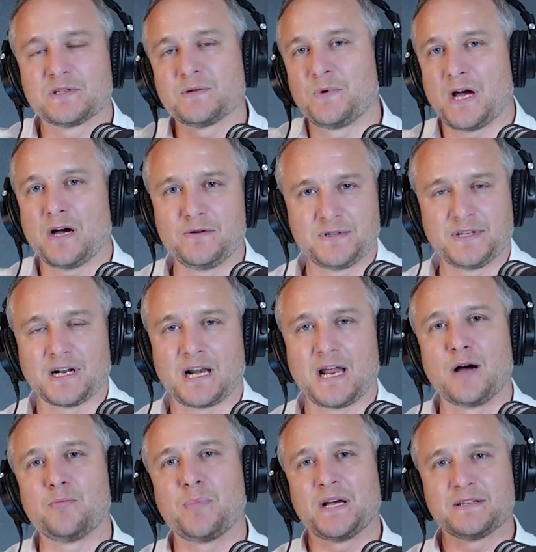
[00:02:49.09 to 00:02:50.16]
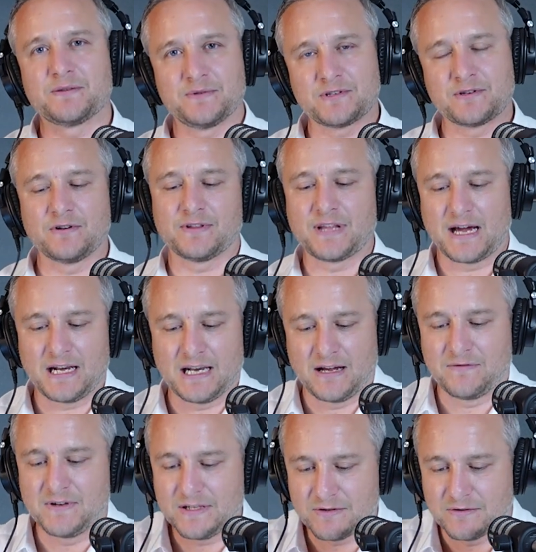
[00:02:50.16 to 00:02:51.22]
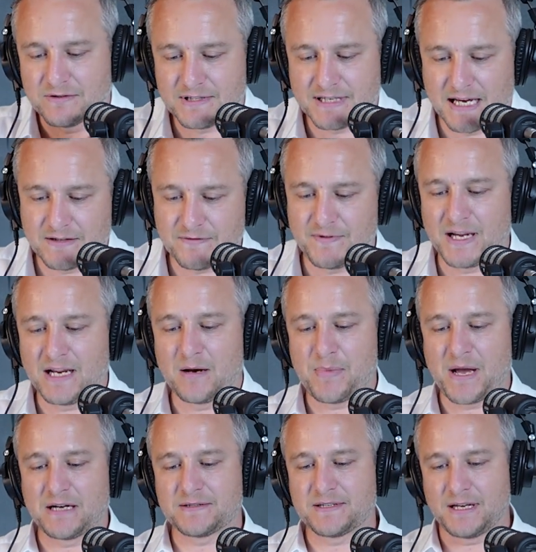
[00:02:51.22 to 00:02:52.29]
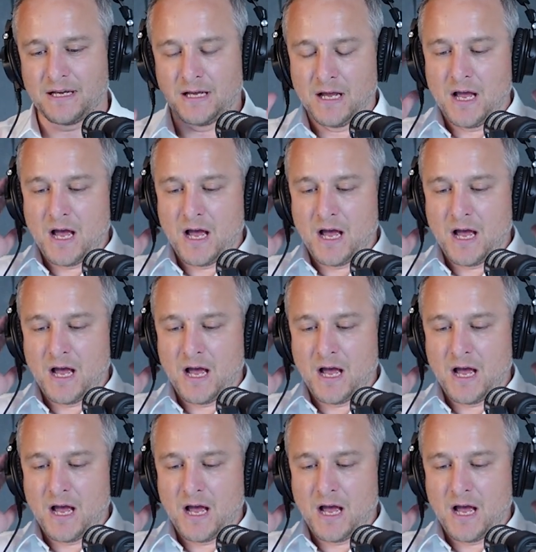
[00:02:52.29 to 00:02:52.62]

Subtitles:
so we're hosted cloud-based, so it's got that lovely sort of SaaS feel about it.